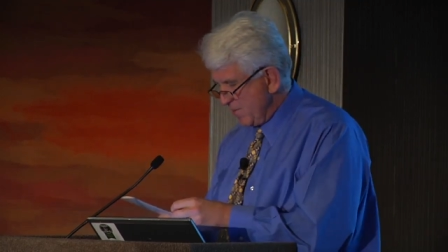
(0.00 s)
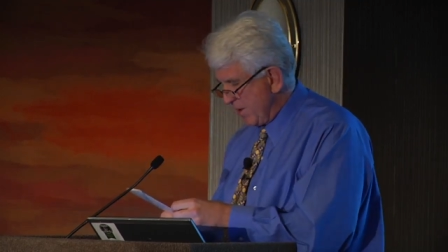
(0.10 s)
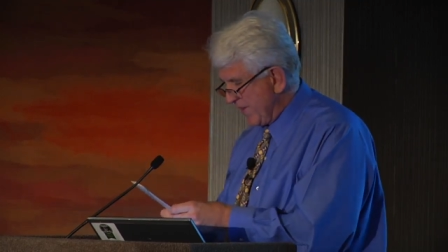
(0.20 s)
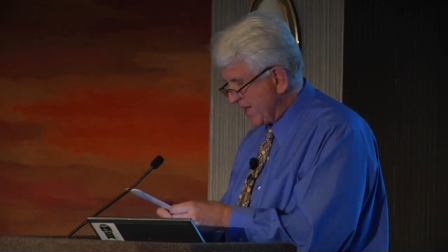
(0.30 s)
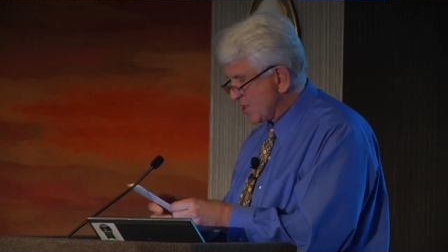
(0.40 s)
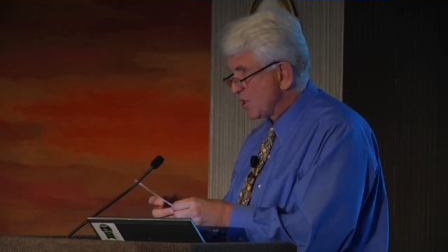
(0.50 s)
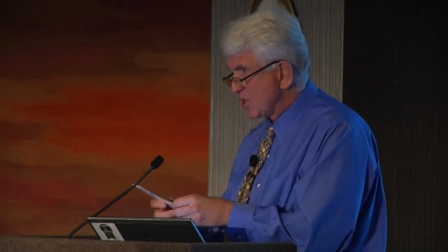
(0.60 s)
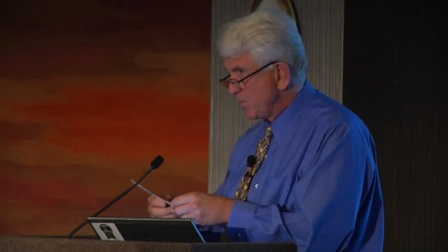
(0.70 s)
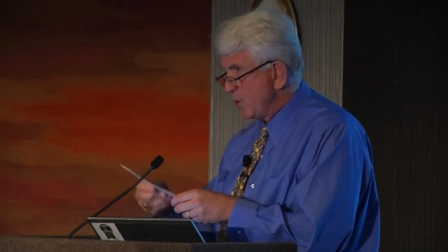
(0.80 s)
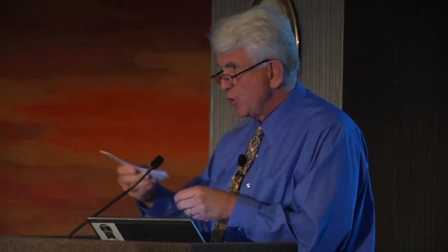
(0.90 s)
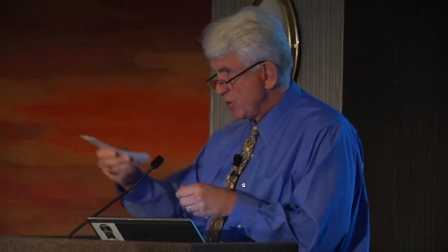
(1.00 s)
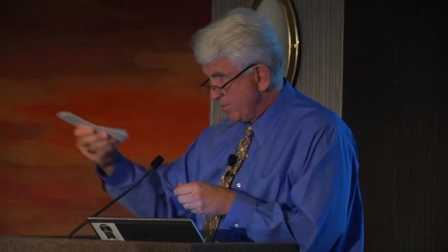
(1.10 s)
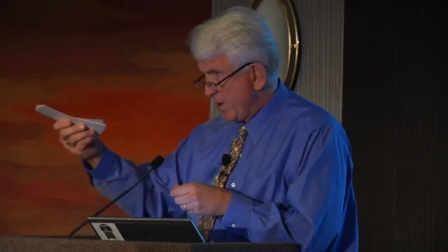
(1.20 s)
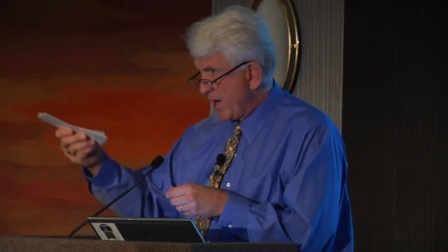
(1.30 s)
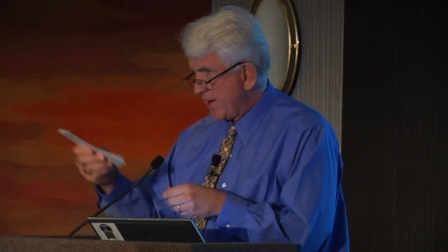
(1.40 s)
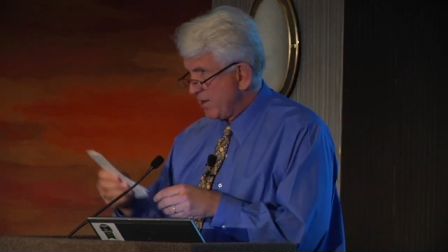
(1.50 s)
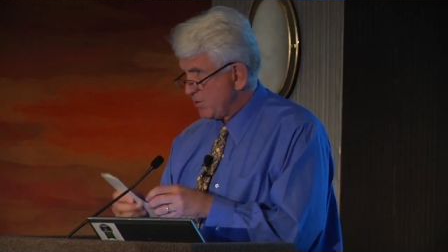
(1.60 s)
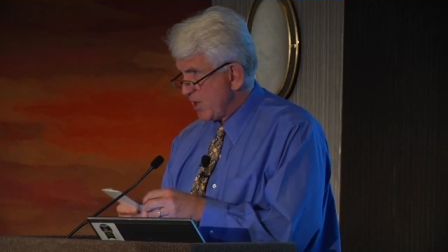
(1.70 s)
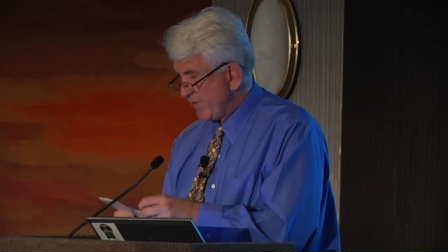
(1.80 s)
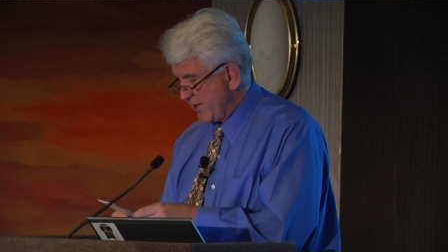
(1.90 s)
But that's disputed by
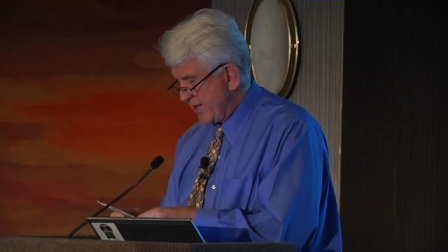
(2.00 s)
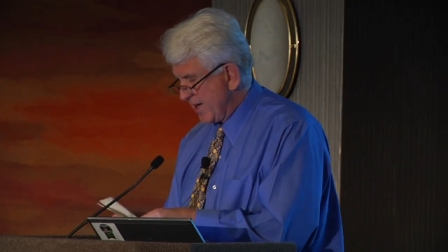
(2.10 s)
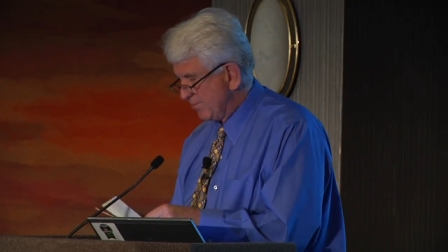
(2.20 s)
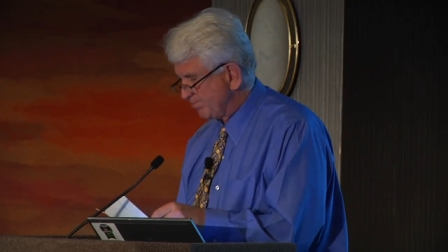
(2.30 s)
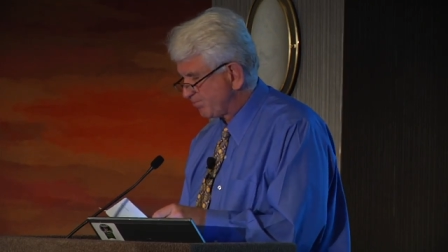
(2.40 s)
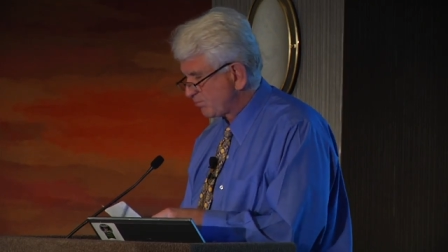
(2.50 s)
Jeff et al.